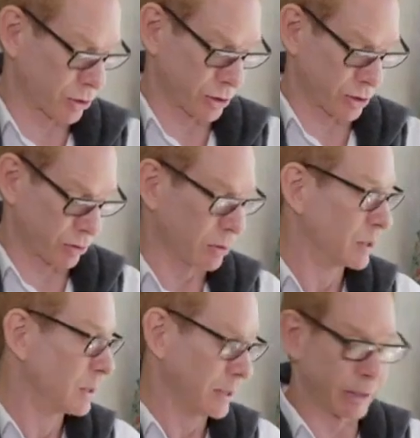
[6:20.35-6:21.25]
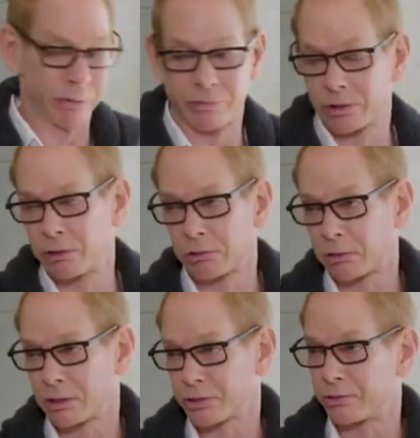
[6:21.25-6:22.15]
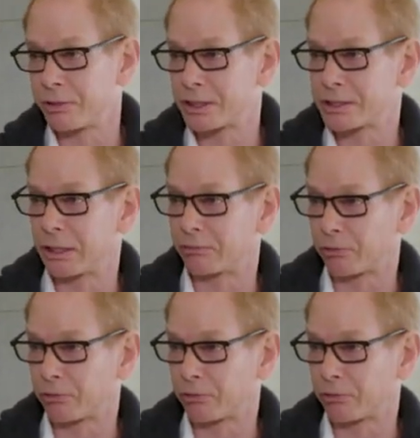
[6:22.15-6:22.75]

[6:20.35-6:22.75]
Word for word: just to get rid of a coat closet. Who needs that in